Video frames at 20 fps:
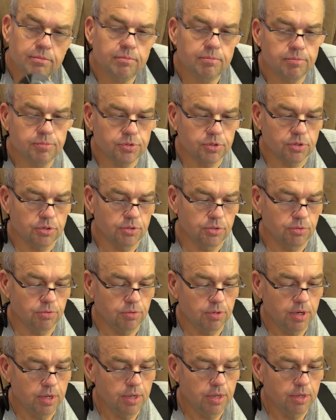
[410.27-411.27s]
So
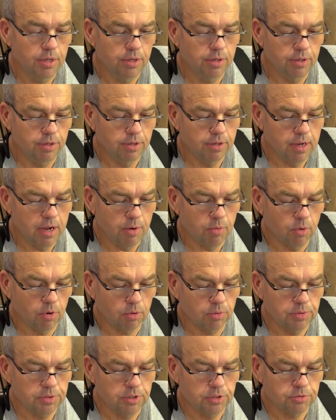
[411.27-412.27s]
I work
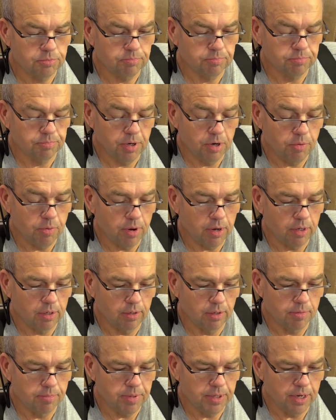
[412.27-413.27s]
with this pretty
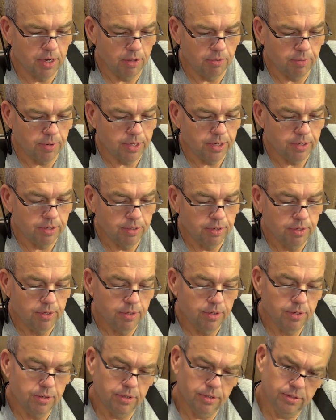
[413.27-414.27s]
regularly, but anyway,
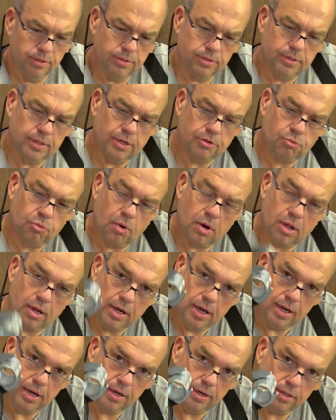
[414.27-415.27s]
that's what I
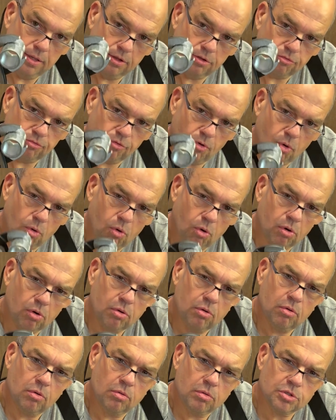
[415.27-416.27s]
needed this for,
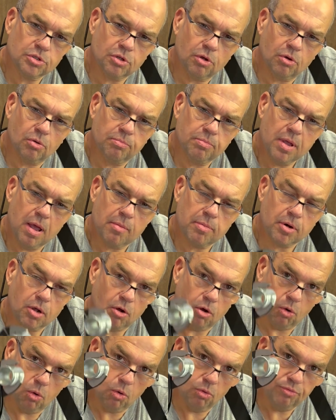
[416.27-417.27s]
was to be able to
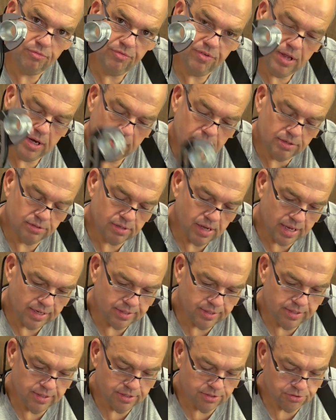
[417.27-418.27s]
hold fittings like
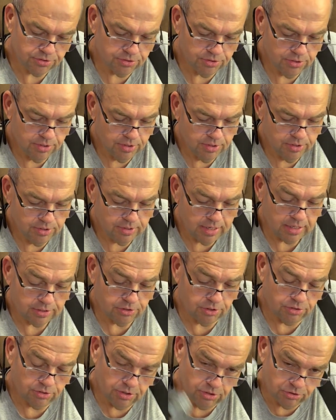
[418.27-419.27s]
this.
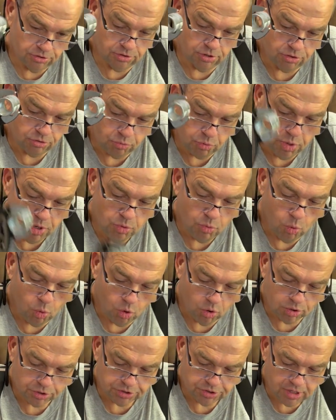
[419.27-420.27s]
This is a
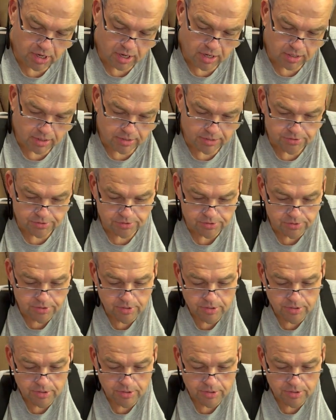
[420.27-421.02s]
3/4 size.